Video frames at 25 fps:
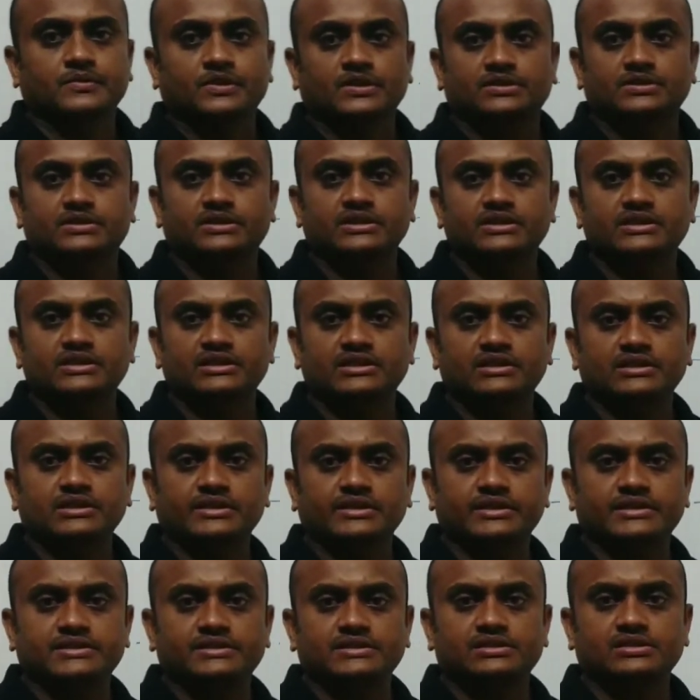
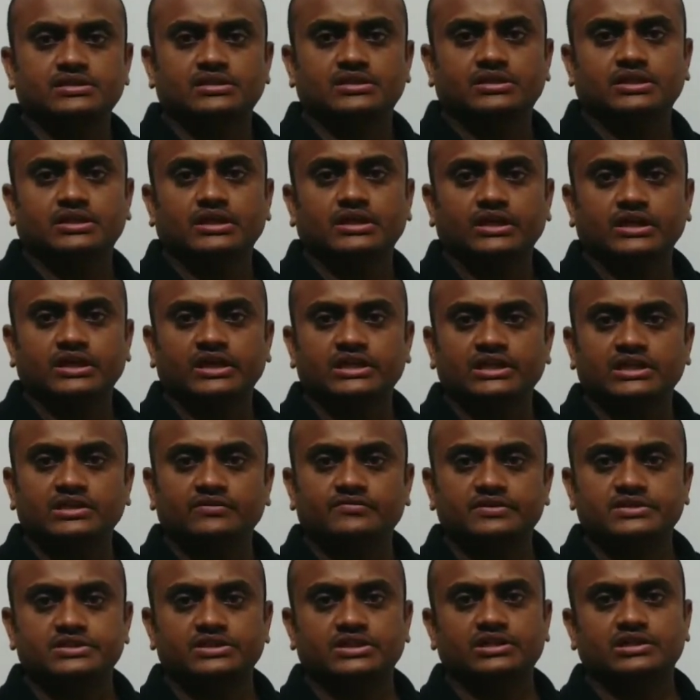Signal is any
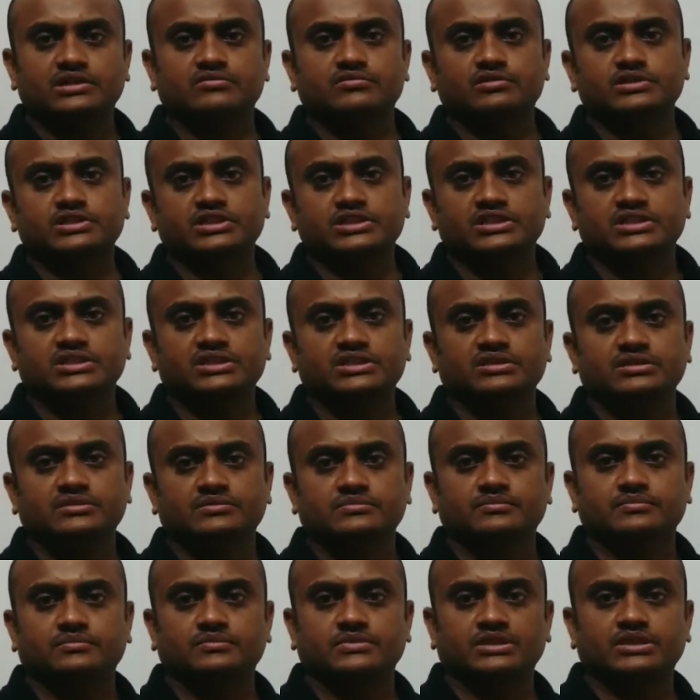physical quantity
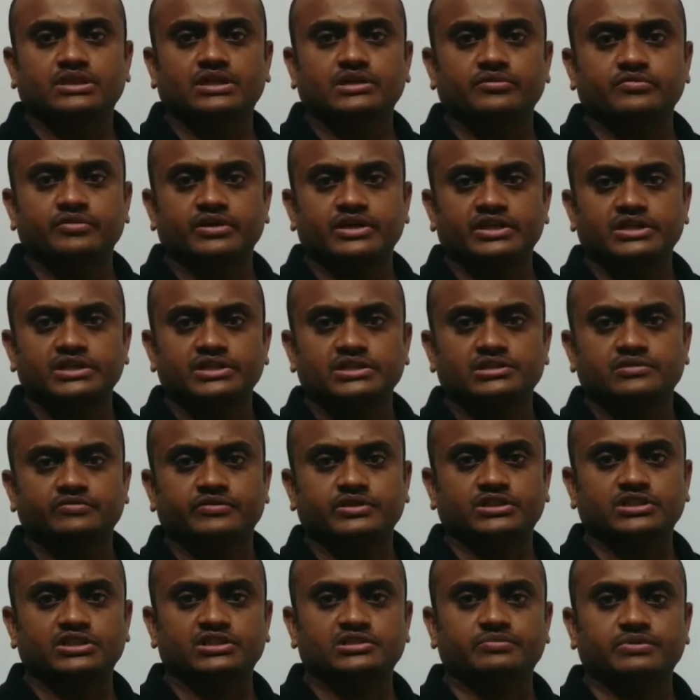that varies
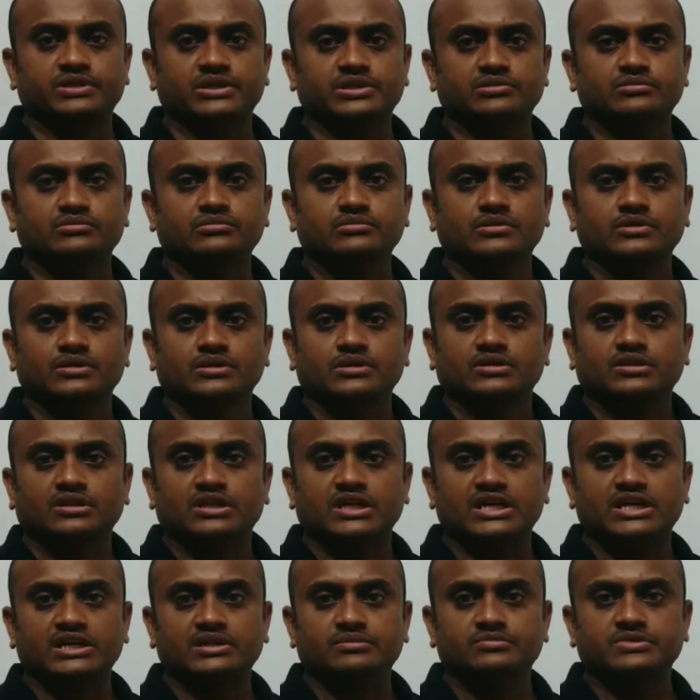with respect to
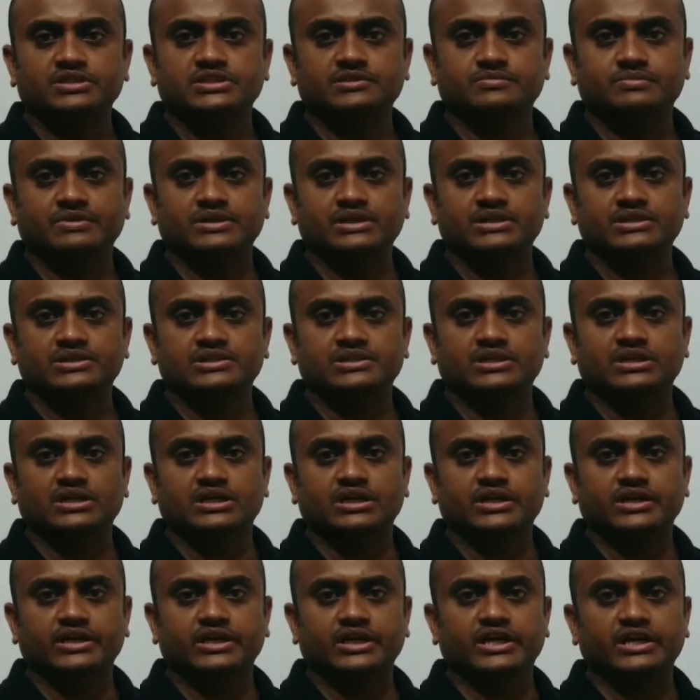time, space
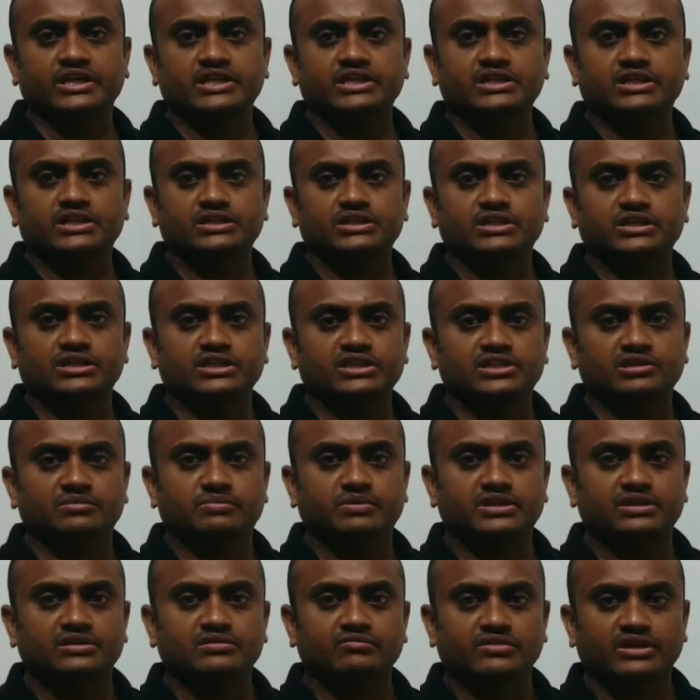or any other
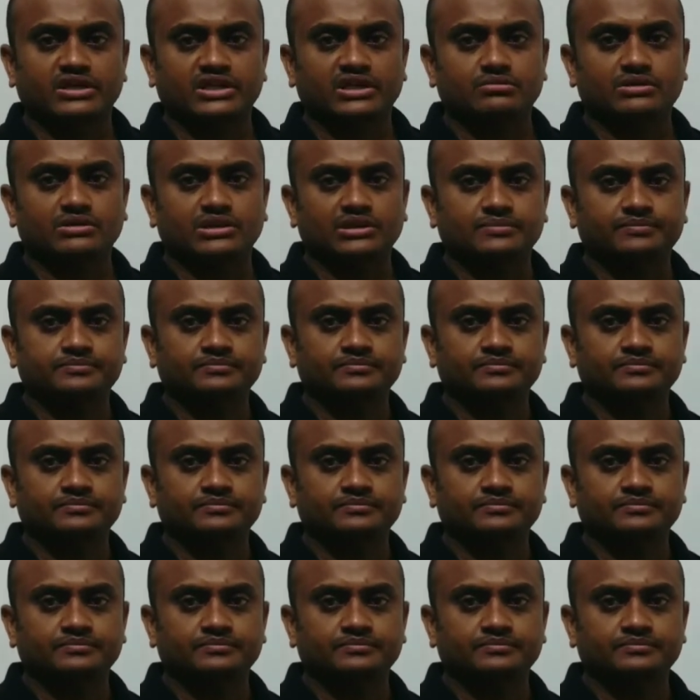independent variable.